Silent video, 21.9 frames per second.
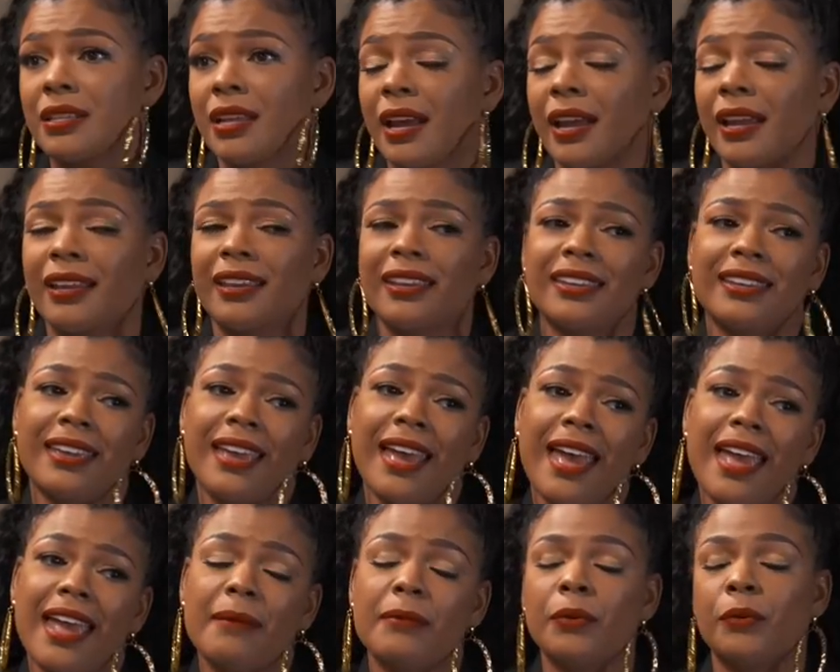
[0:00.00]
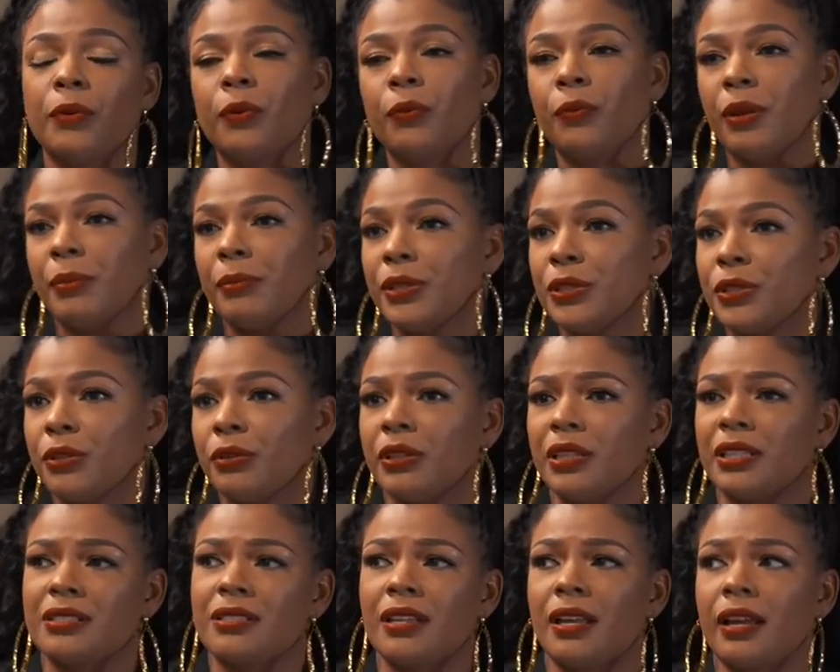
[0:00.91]
it, it's like, yay, but when women
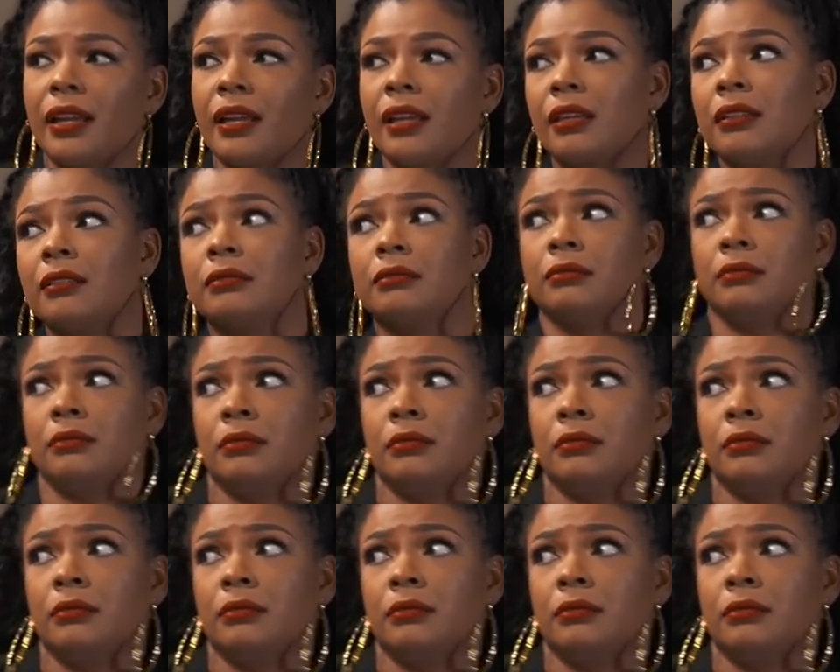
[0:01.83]
do it, it's like,